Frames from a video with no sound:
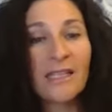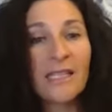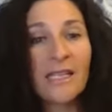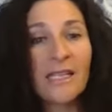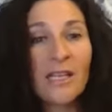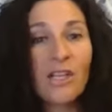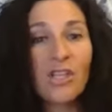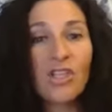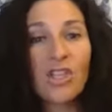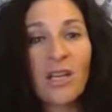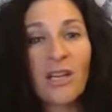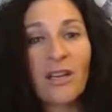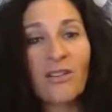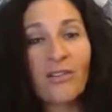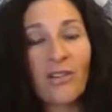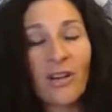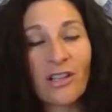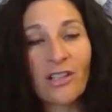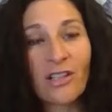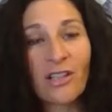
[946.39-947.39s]
teach in
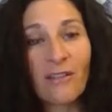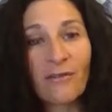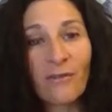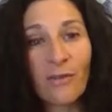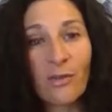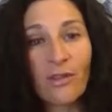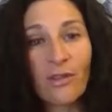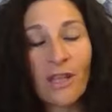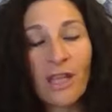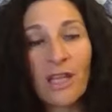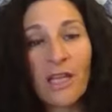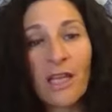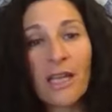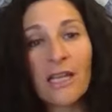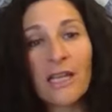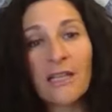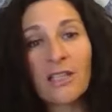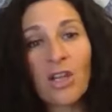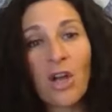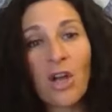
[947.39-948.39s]
Crush That Food Thing, and
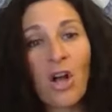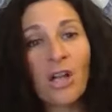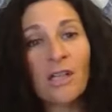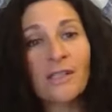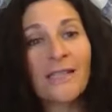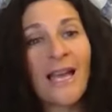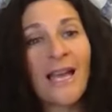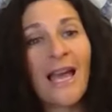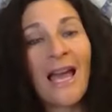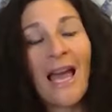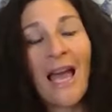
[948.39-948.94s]
it's called